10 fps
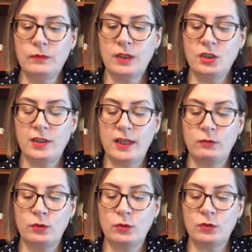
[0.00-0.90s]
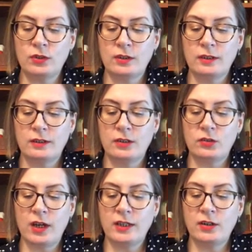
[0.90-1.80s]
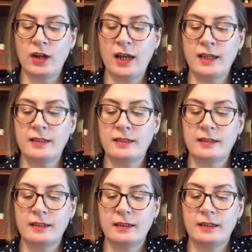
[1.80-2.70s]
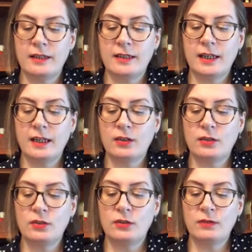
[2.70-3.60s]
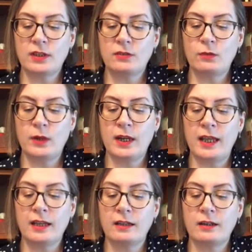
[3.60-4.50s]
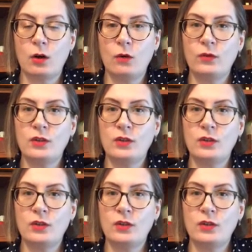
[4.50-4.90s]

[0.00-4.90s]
She then rose and dried her eyes, and taking a crucifix from her neck, offered